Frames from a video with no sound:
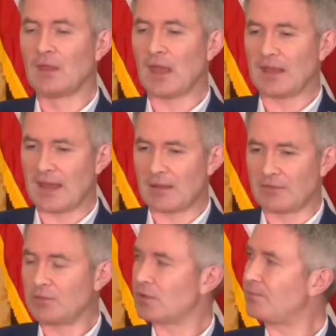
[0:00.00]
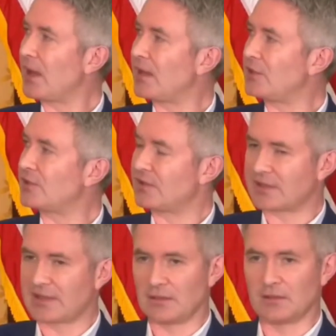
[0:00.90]
and how you would punish and
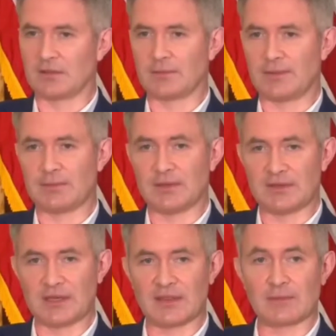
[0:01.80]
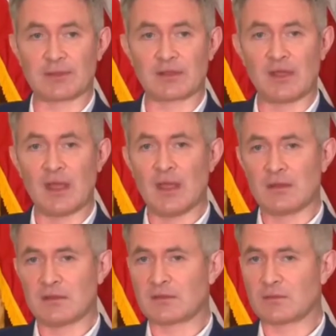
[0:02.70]
kill the people who did that. Because
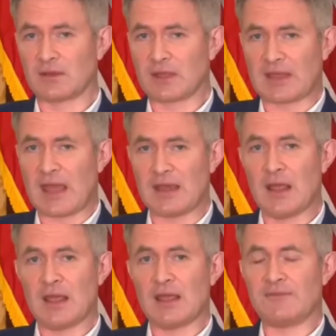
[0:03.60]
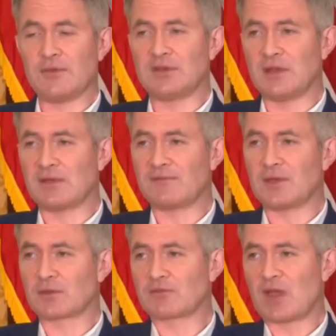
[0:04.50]
just again, if you
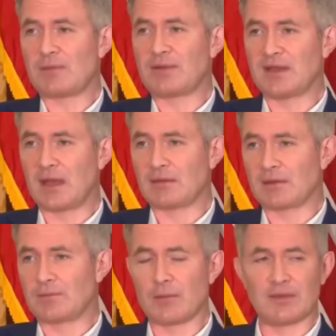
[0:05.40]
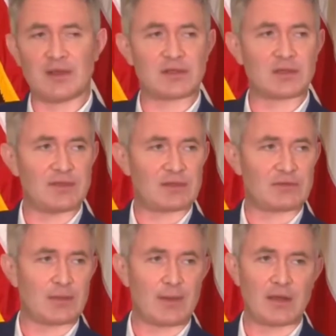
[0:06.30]
extrapolate out the population of
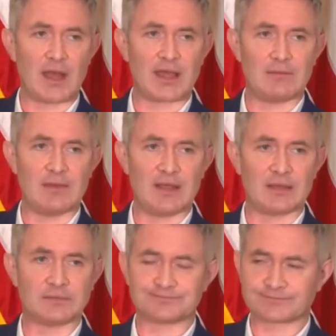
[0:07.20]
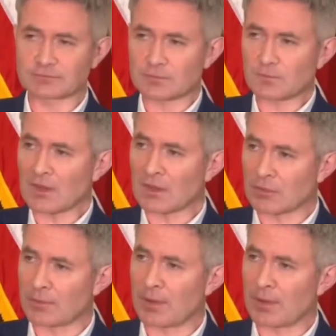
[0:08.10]
Israel, about 9 million, to a